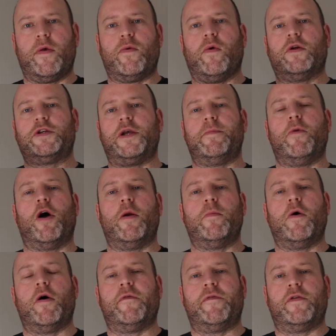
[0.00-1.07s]
I was watching more and
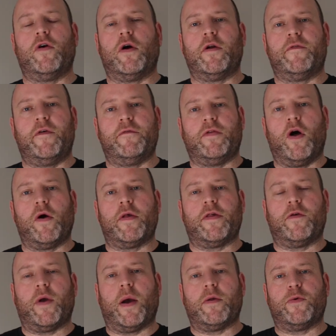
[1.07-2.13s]
more photography
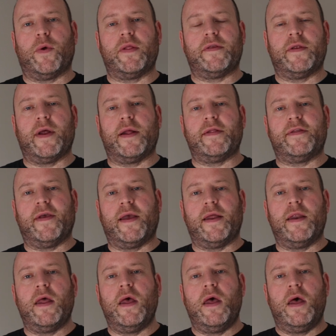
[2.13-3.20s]
vlogs throughout twenty nineteen,